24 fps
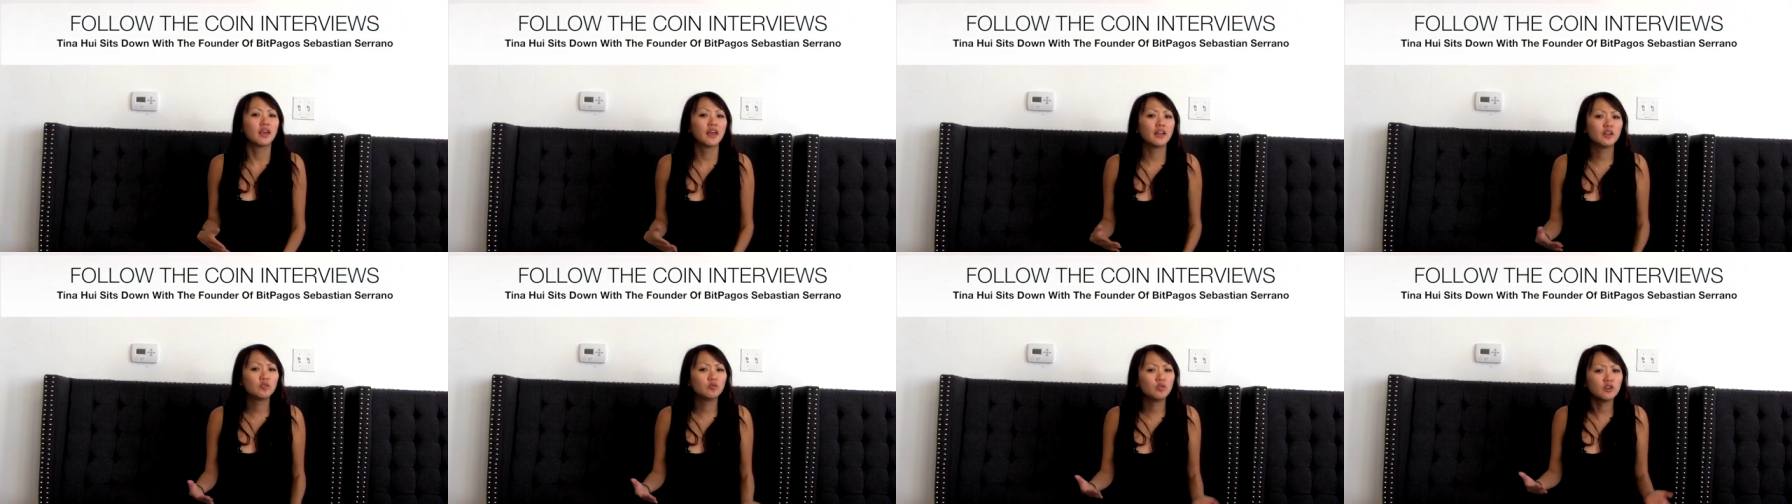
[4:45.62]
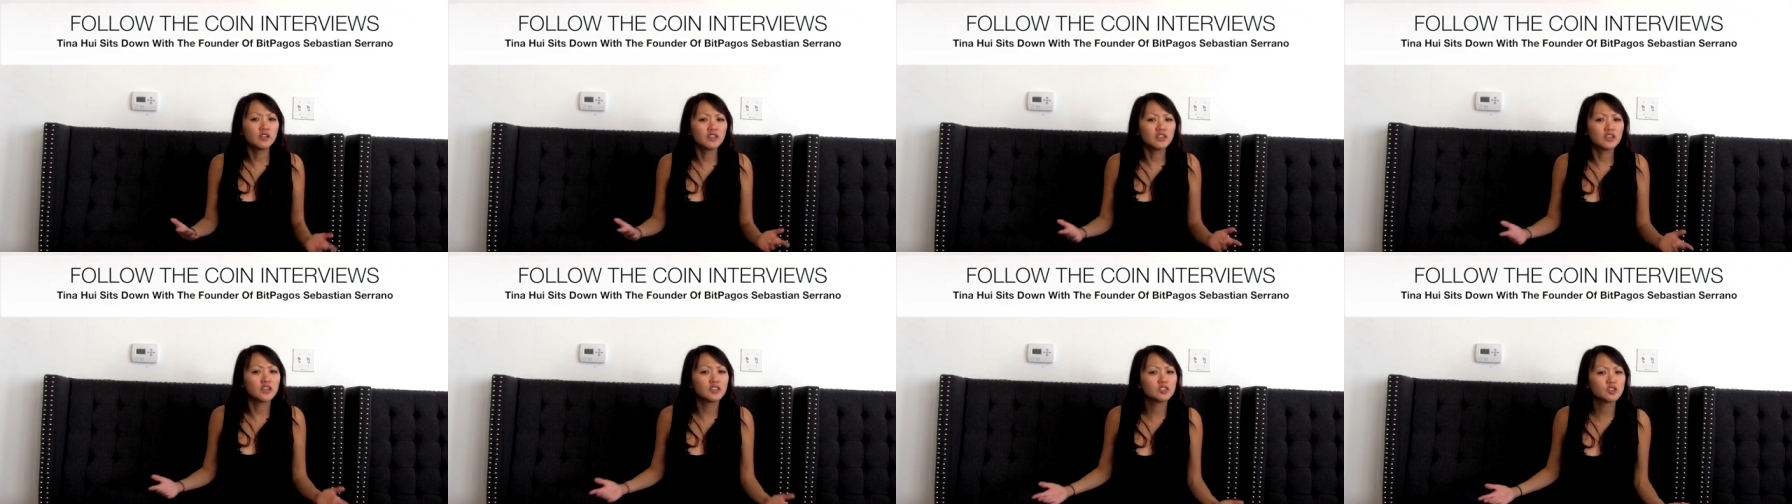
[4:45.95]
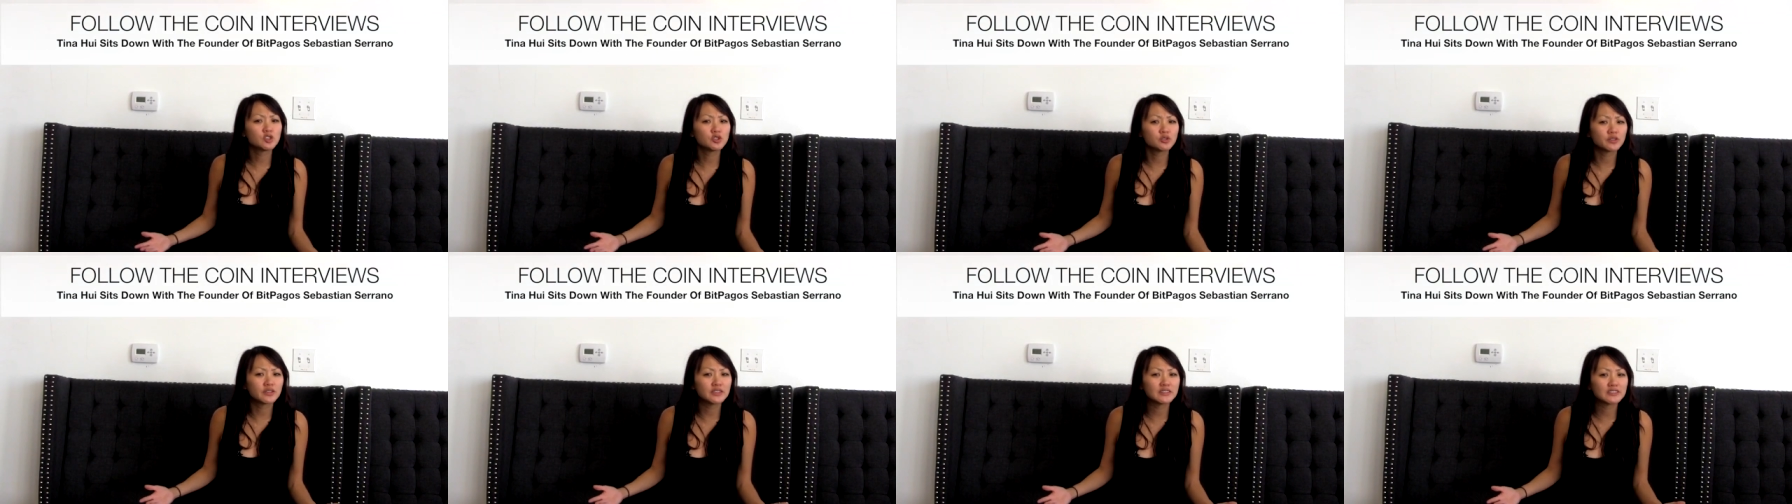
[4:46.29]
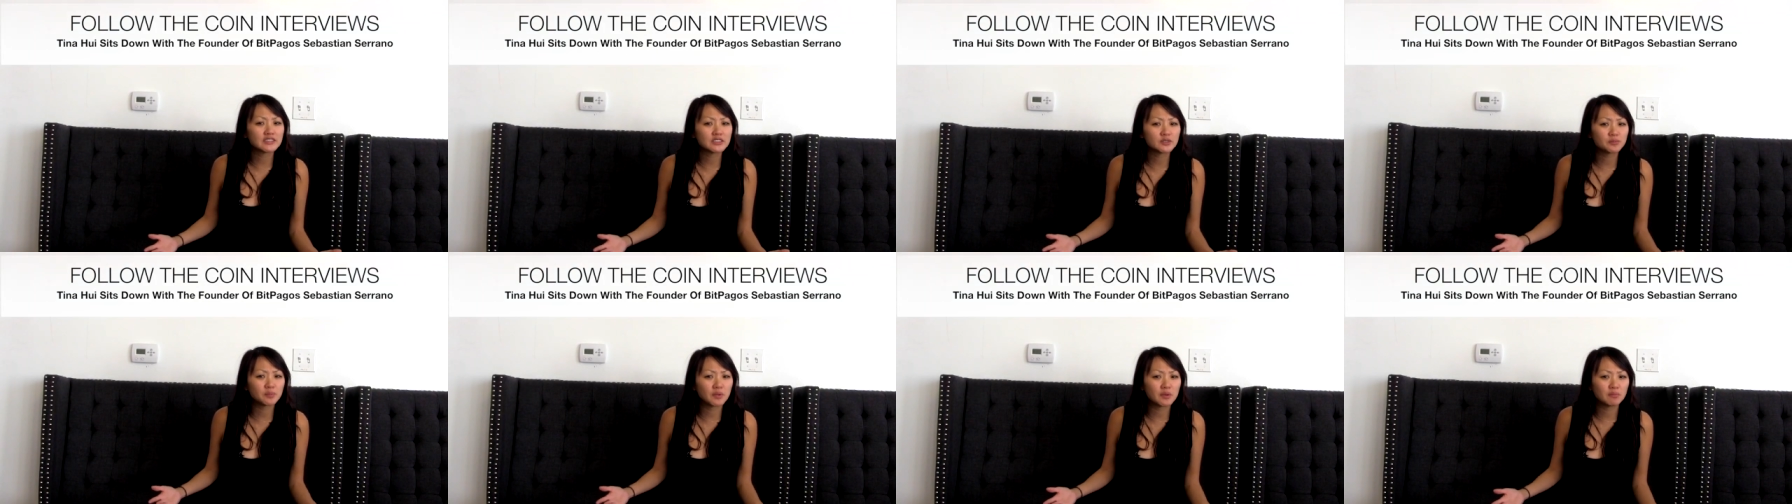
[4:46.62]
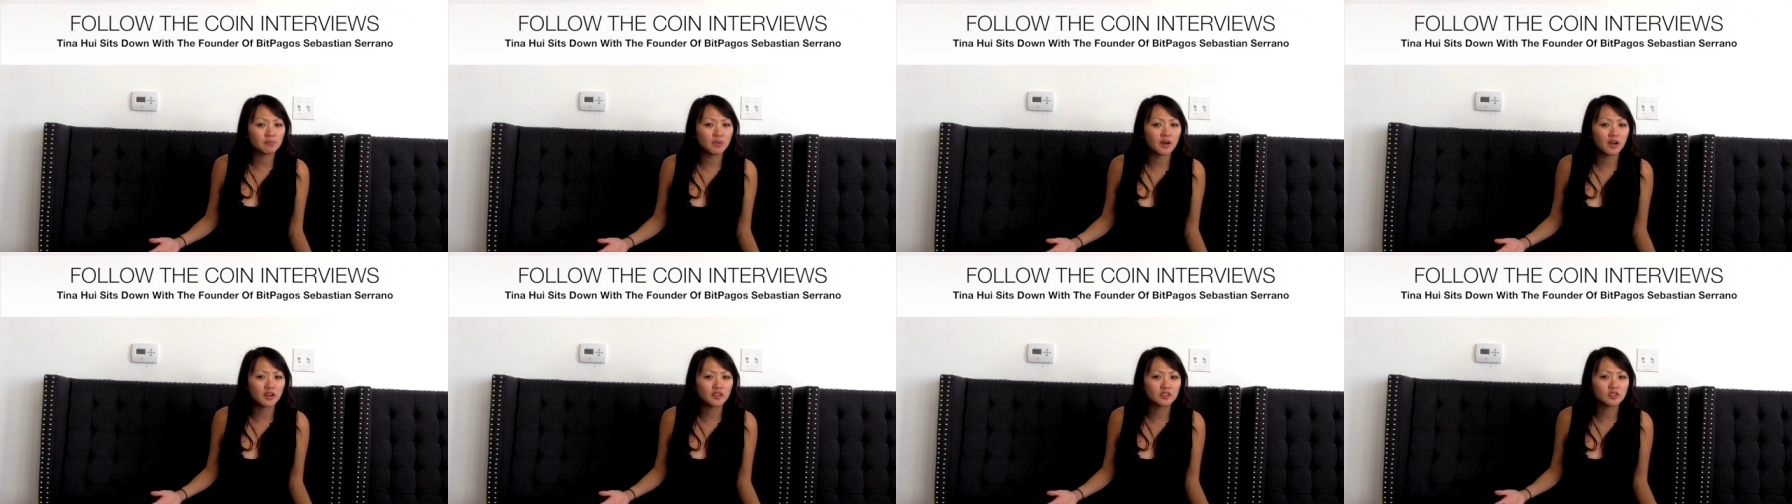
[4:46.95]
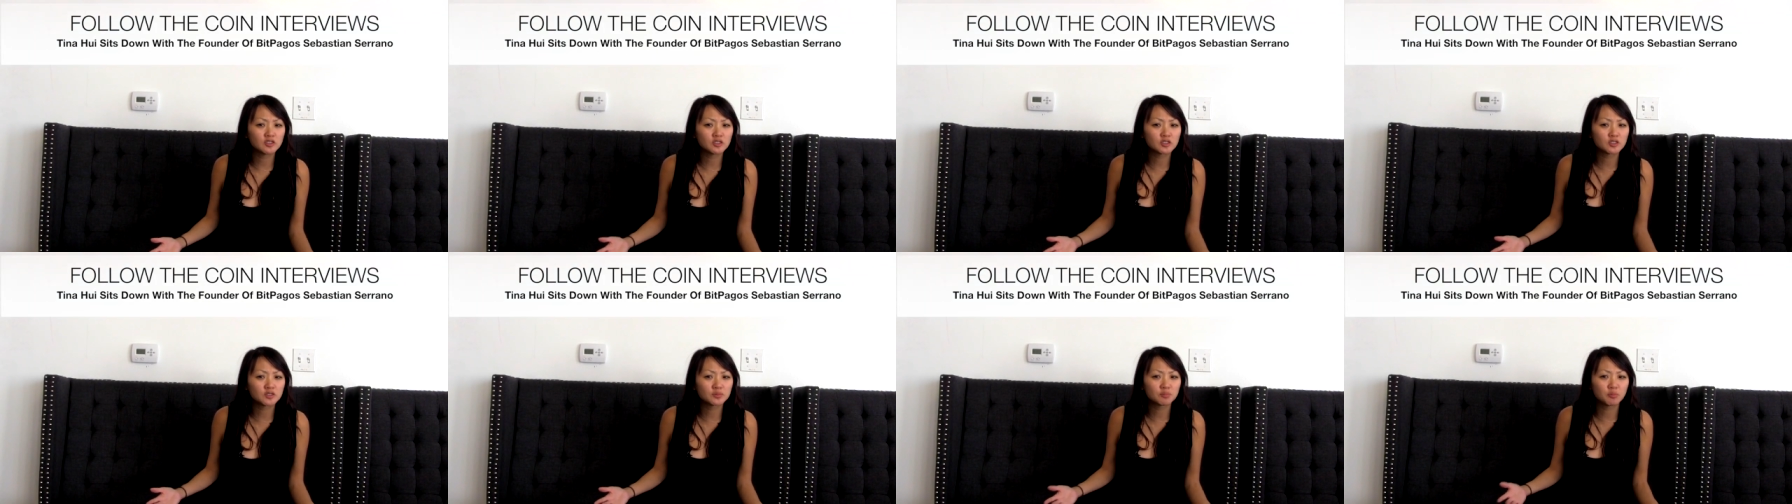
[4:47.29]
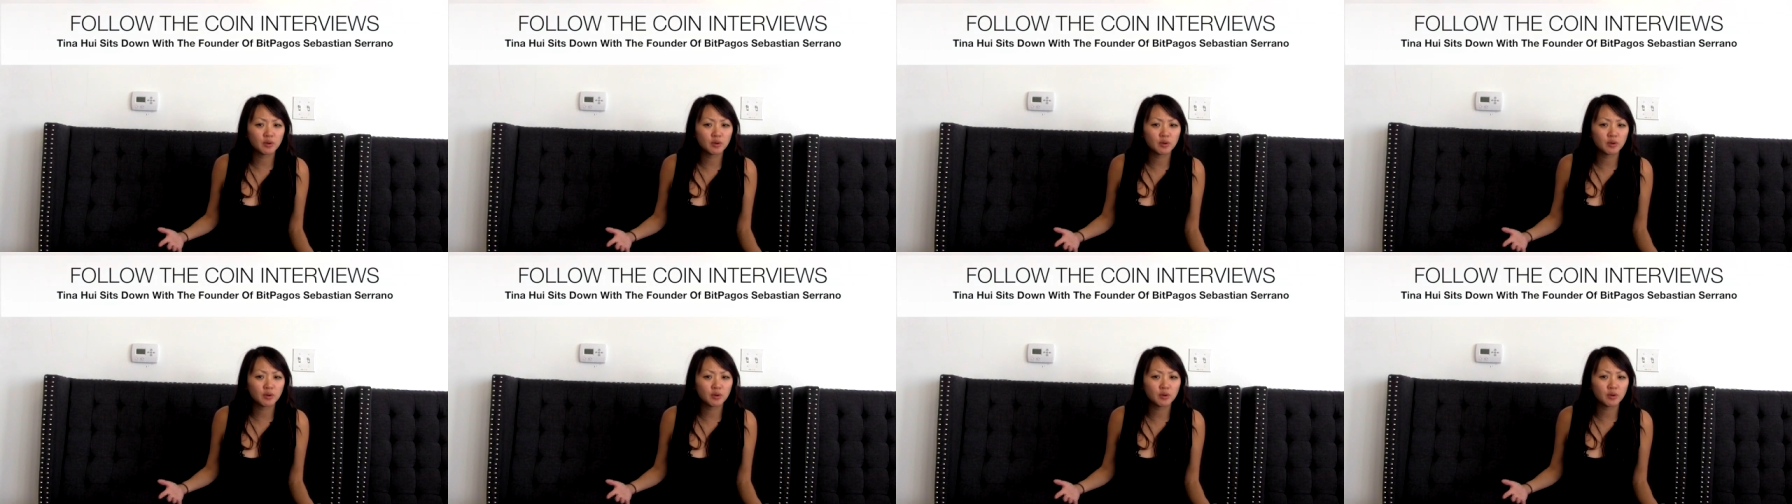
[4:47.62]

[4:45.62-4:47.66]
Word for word: And in what countries is BitPagos